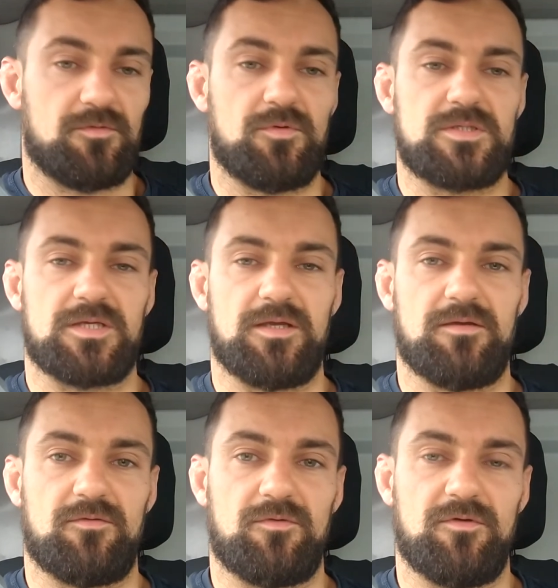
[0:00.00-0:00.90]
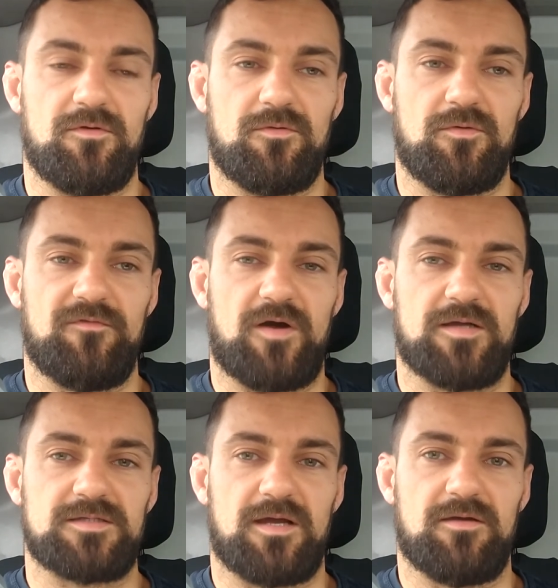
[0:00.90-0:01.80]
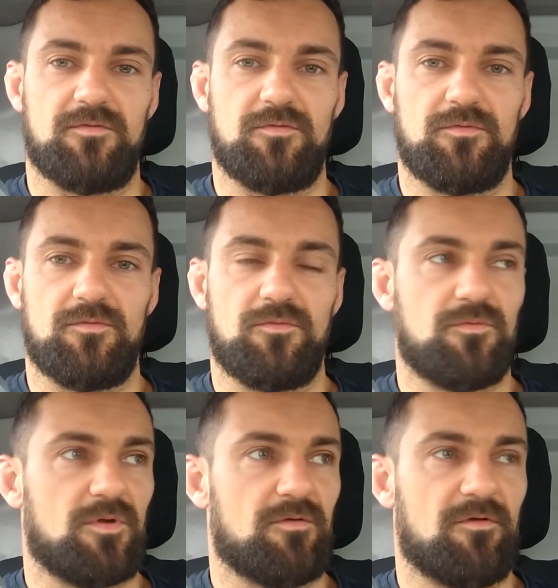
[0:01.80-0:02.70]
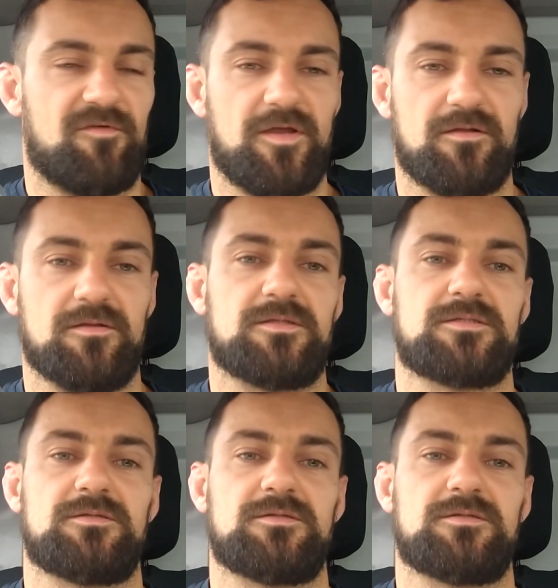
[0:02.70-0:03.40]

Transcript: we see with Isaiah he reveals